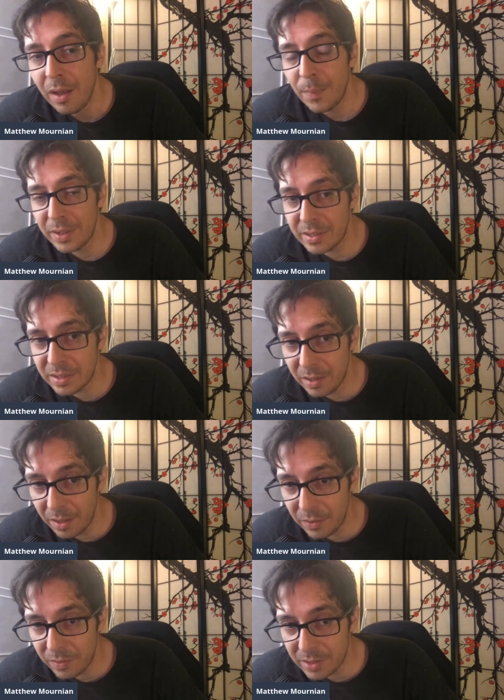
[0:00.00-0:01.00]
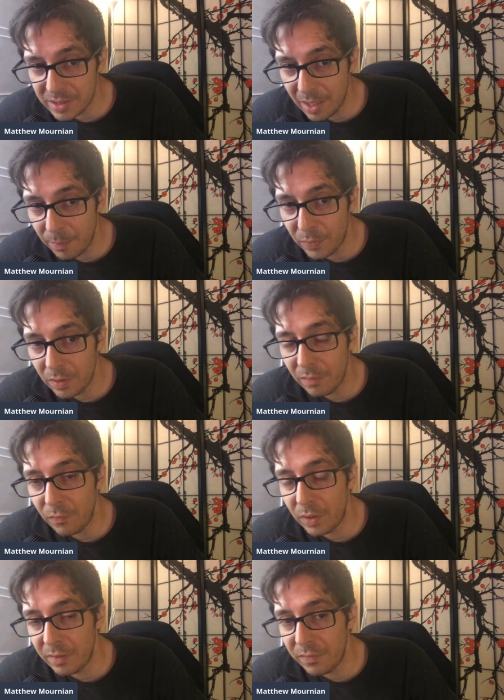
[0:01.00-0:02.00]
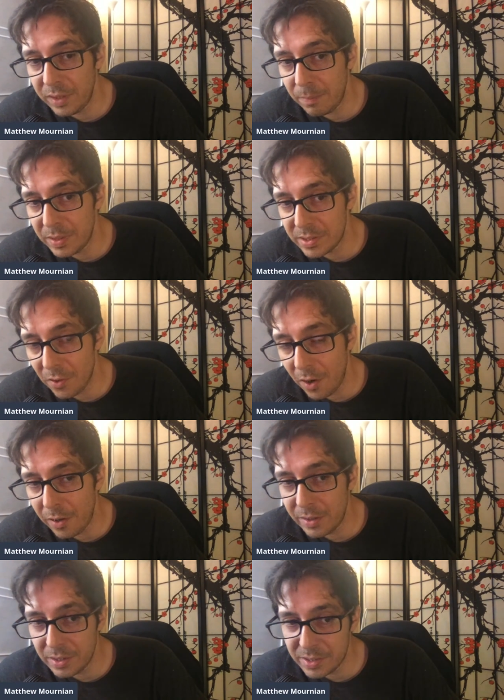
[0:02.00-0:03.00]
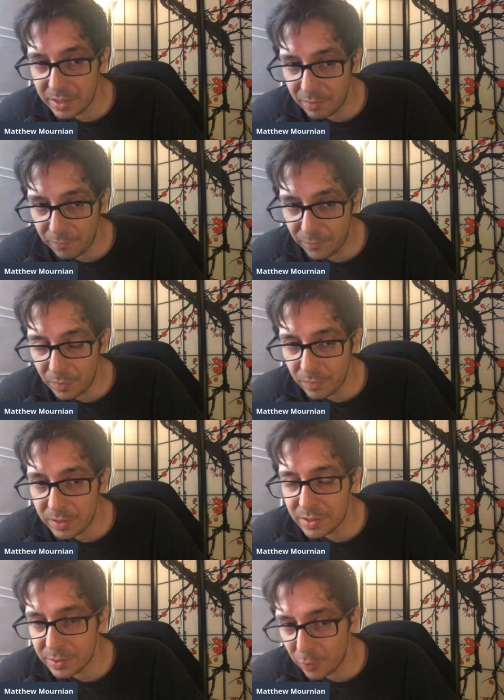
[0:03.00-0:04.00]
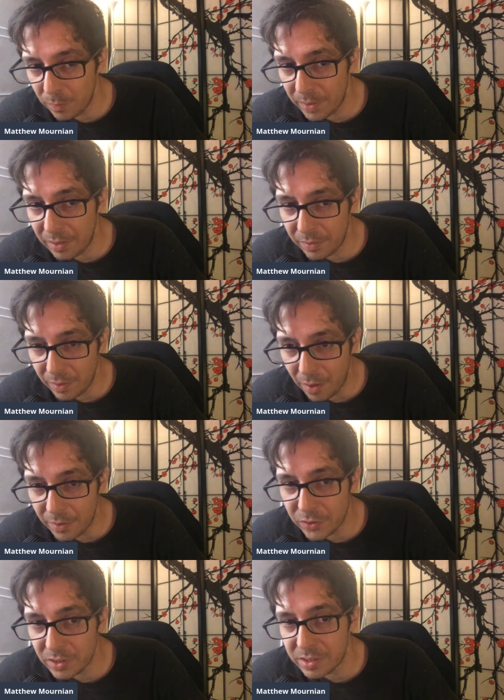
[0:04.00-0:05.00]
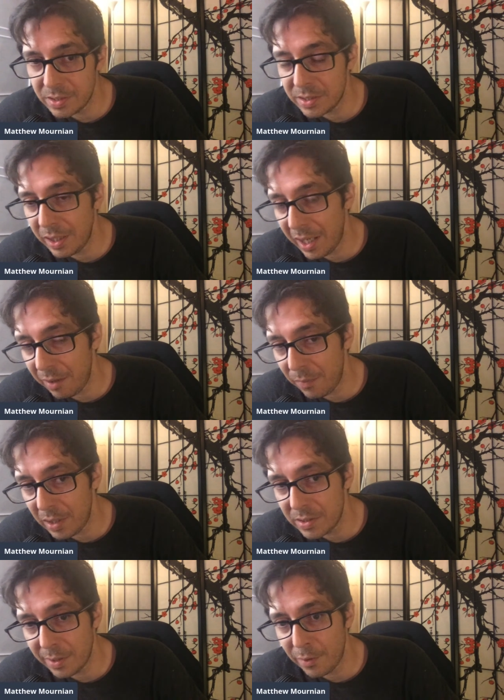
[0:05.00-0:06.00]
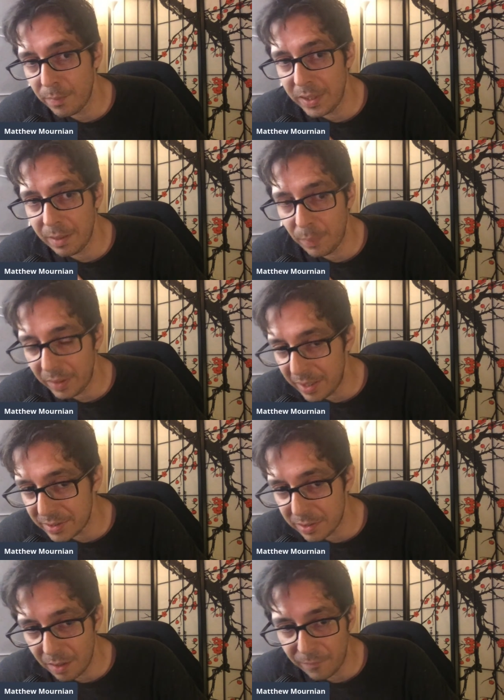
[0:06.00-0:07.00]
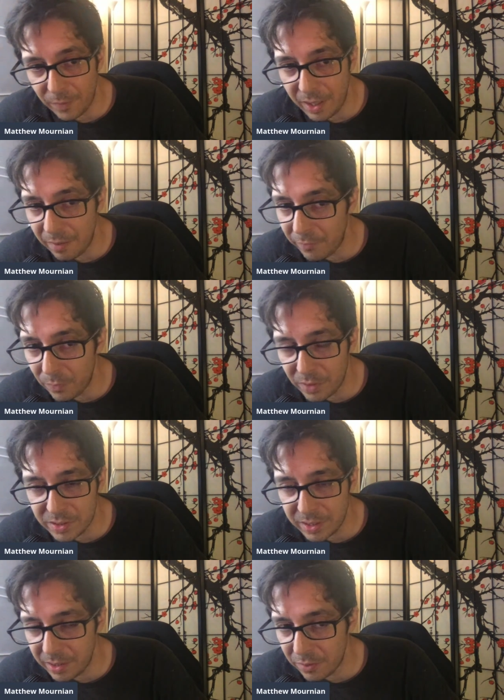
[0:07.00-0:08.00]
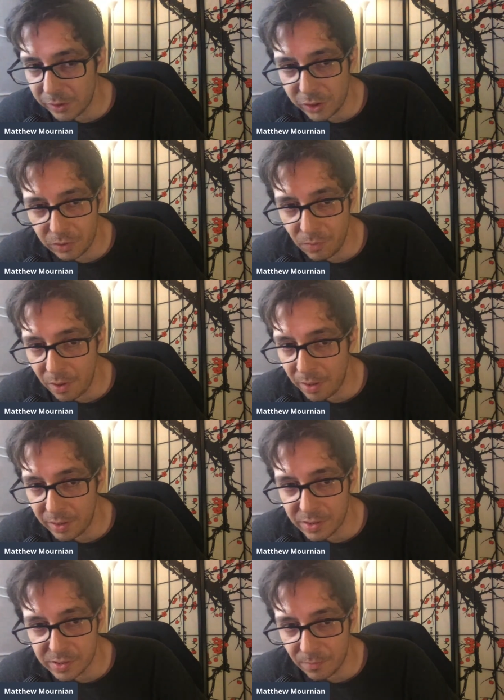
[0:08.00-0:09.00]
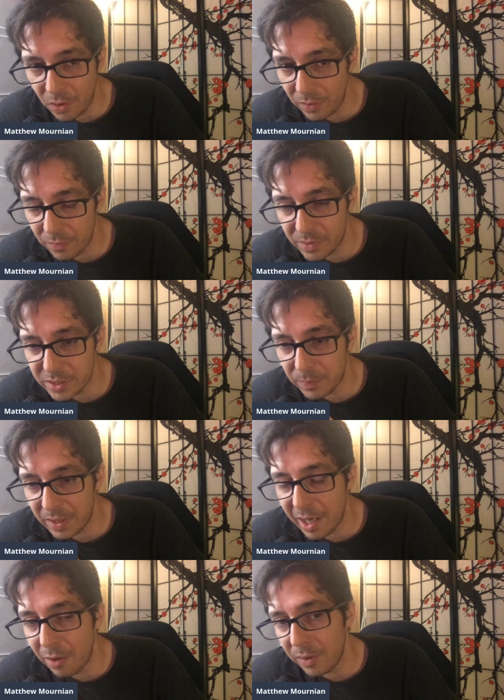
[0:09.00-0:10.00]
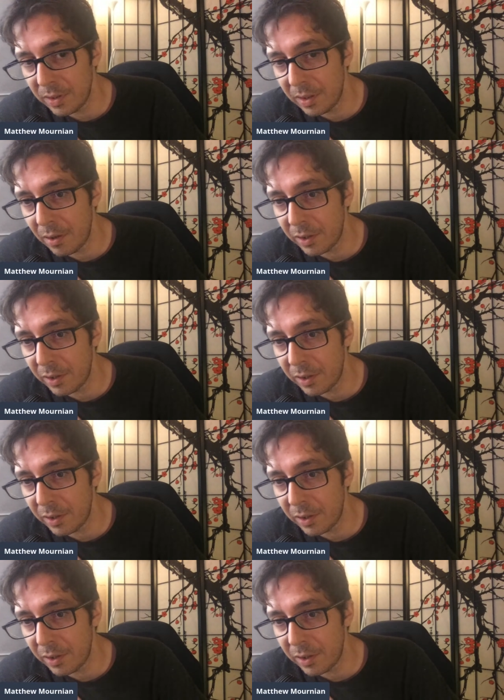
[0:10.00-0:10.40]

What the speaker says: But that's another example of one of the bizarre disinfo, discernment, and consciousness gateways that are being placed up for everyone to either chew on and swallow or spit out within our